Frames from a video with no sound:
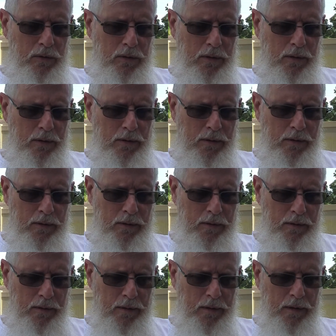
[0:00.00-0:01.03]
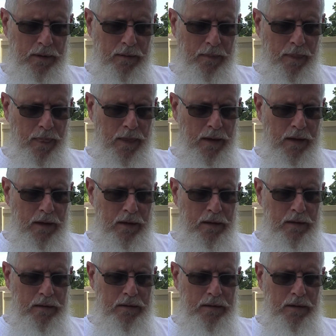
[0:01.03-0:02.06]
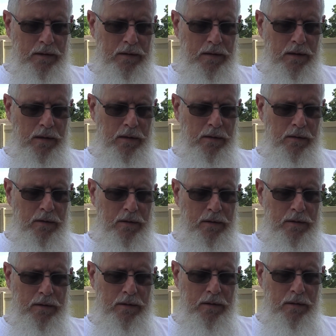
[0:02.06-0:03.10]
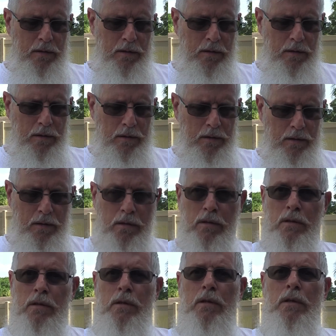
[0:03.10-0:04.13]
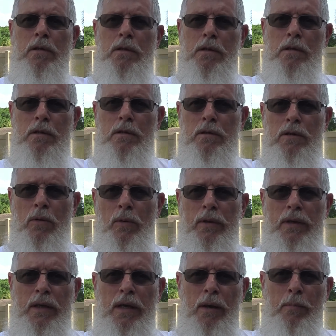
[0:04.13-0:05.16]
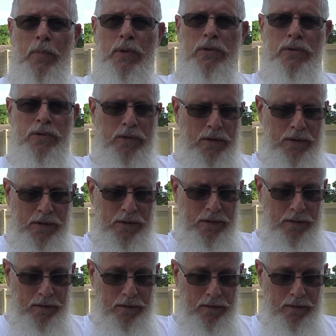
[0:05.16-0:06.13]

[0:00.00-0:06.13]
It says here it's, see what the temperature is.